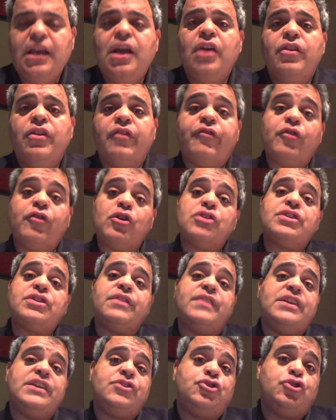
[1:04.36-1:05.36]
The first of
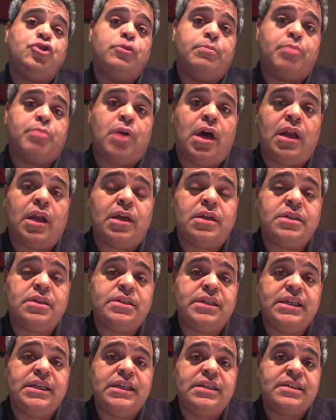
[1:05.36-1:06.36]
these two products
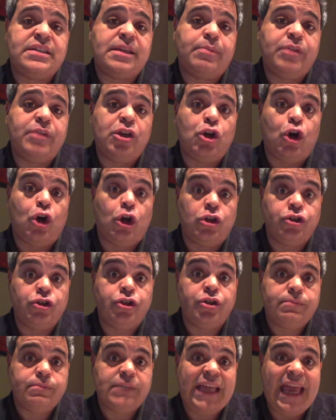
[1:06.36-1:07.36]
is something called
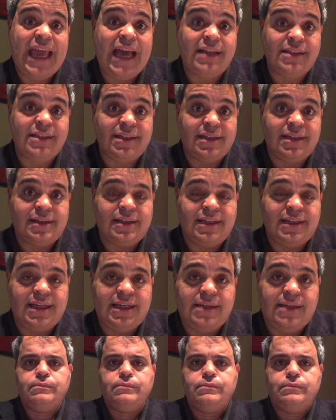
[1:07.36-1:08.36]
Calendly.
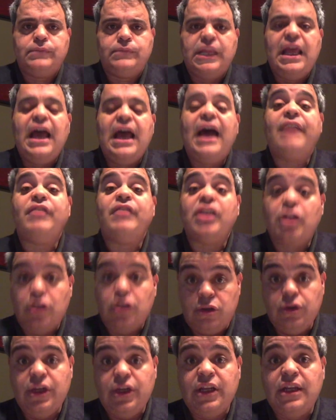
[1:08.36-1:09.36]
I've
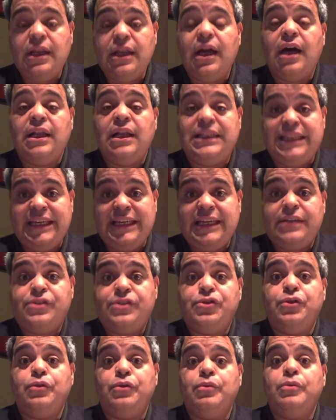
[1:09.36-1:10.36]
included a link
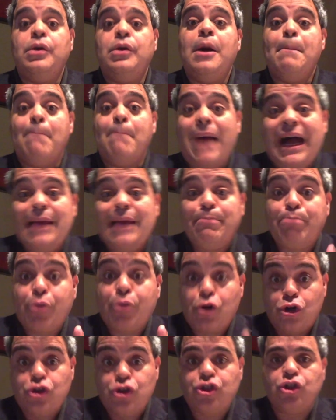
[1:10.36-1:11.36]
to my
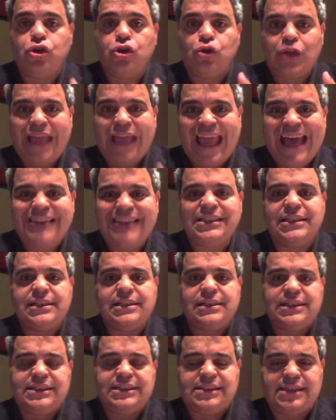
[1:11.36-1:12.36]
personal
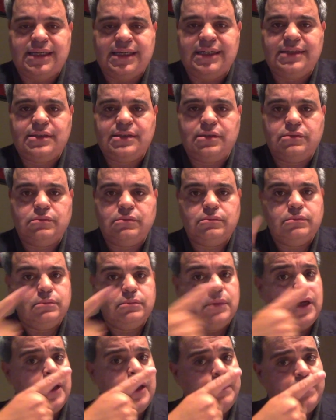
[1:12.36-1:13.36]
Calendly site
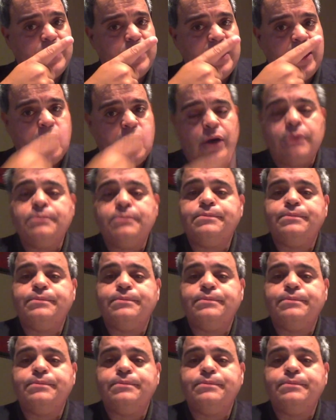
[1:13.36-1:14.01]
up there